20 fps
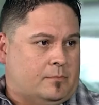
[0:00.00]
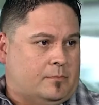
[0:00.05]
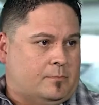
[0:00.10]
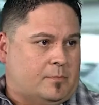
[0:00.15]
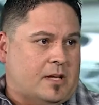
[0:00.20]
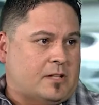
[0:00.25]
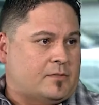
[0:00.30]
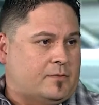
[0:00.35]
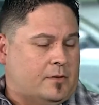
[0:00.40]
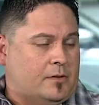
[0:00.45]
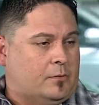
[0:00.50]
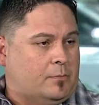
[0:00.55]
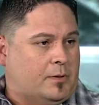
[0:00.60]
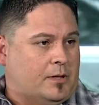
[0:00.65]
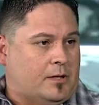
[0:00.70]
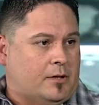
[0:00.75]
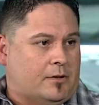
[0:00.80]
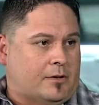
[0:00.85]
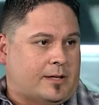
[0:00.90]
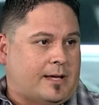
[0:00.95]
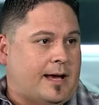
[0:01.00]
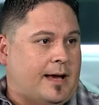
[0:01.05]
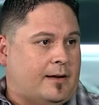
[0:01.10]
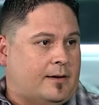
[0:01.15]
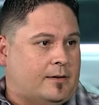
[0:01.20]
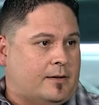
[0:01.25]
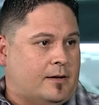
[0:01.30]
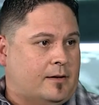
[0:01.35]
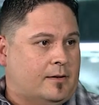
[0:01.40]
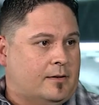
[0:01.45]
best fiddle player in
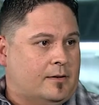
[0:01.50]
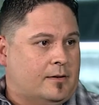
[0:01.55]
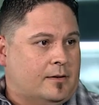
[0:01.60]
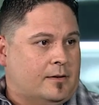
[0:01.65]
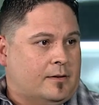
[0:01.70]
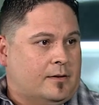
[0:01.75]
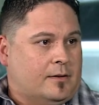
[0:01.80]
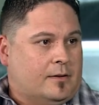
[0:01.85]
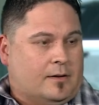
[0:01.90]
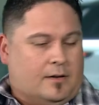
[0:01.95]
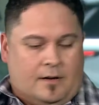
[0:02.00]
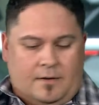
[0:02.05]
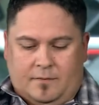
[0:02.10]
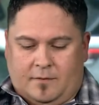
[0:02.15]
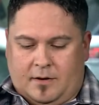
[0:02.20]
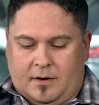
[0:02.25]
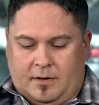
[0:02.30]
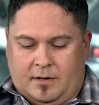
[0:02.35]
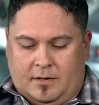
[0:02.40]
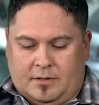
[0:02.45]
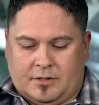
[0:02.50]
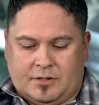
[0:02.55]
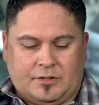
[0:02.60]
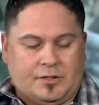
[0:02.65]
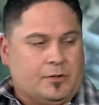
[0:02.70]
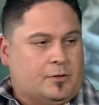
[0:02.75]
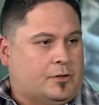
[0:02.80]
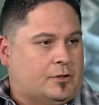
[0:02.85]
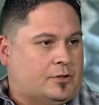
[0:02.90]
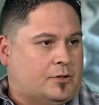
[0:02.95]
Canada. I've got a
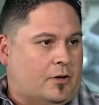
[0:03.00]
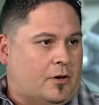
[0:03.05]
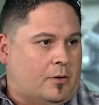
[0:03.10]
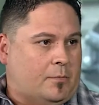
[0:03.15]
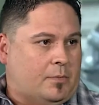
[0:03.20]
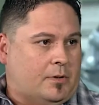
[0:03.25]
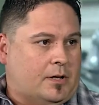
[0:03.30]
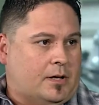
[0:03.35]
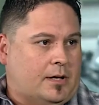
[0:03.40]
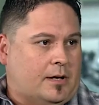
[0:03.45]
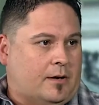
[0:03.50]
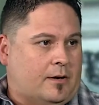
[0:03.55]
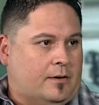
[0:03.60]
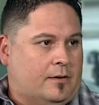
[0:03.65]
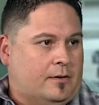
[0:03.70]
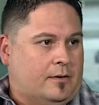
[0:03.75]
steel guitar player.